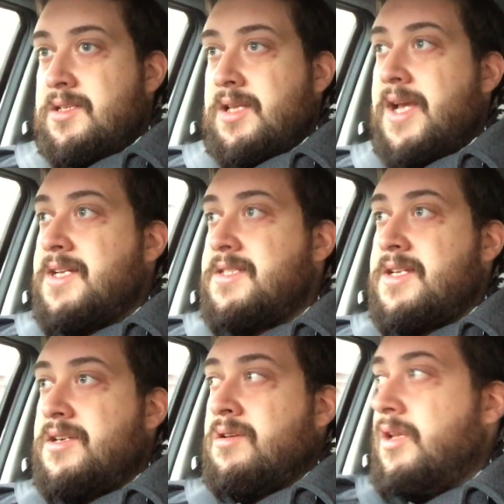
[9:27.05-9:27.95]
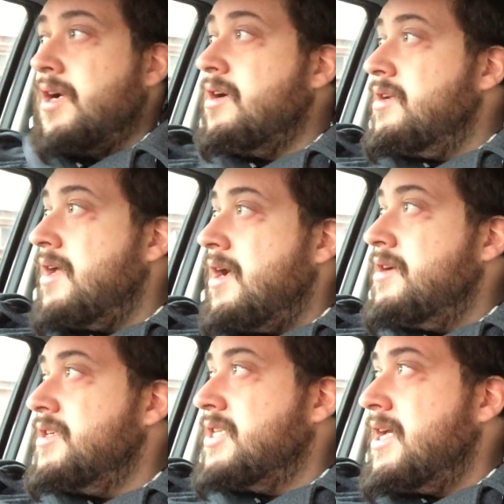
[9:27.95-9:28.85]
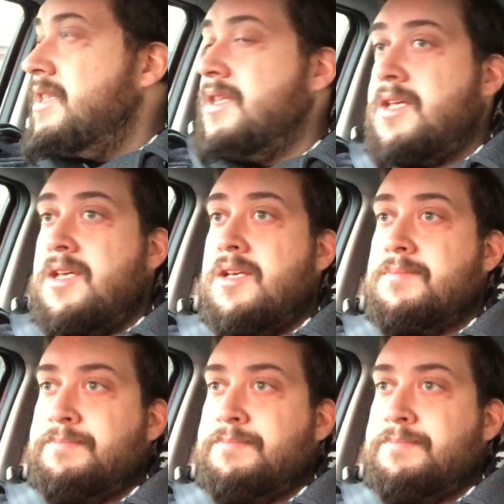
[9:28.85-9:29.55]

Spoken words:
like I said earlier, I understand the